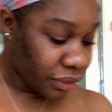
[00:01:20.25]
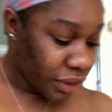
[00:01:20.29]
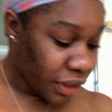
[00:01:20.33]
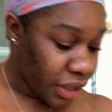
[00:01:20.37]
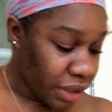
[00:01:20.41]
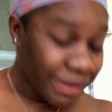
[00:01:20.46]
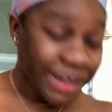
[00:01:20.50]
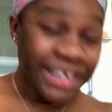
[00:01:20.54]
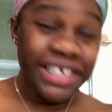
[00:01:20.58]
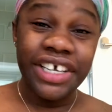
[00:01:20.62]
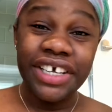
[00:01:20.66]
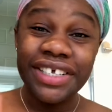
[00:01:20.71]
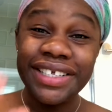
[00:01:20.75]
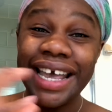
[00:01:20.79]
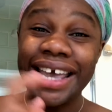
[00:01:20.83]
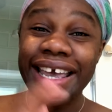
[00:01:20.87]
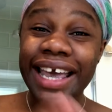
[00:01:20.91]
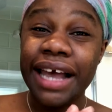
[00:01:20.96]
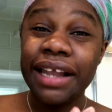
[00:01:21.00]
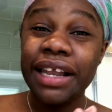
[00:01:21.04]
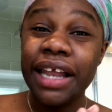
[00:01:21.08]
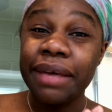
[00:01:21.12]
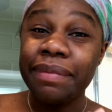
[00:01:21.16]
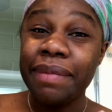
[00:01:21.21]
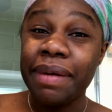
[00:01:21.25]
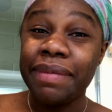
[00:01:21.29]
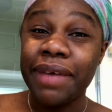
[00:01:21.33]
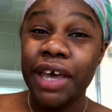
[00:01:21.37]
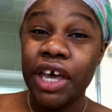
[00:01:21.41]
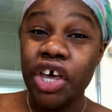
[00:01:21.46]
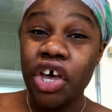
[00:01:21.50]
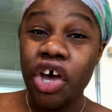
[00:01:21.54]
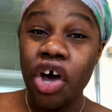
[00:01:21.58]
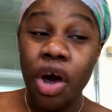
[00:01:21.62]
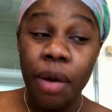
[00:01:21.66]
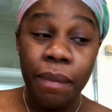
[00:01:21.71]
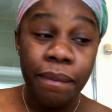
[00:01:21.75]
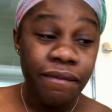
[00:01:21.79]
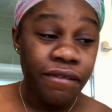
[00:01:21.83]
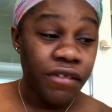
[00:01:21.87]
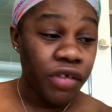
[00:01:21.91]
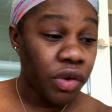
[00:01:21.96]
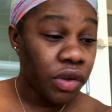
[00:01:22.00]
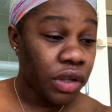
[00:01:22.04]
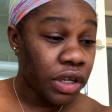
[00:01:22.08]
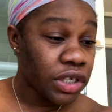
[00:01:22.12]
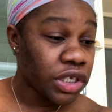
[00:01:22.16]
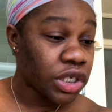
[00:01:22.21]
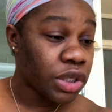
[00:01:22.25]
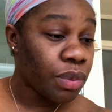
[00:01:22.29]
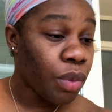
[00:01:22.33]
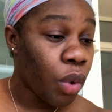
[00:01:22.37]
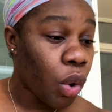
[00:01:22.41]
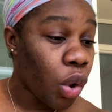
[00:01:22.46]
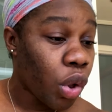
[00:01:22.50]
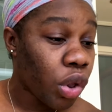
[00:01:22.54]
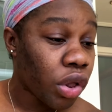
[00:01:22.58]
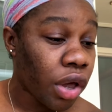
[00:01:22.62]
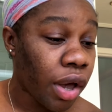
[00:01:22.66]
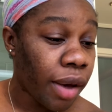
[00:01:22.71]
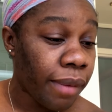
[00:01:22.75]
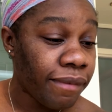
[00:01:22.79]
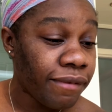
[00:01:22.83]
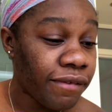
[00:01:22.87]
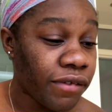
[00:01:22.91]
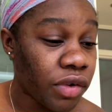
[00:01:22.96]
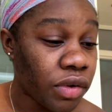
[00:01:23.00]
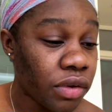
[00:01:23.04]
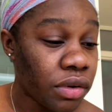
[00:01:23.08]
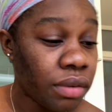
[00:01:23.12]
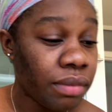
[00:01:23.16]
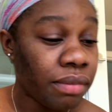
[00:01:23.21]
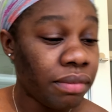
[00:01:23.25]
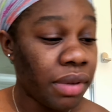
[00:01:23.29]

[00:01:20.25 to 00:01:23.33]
basically you take out like maybe a cupful, a small cupful,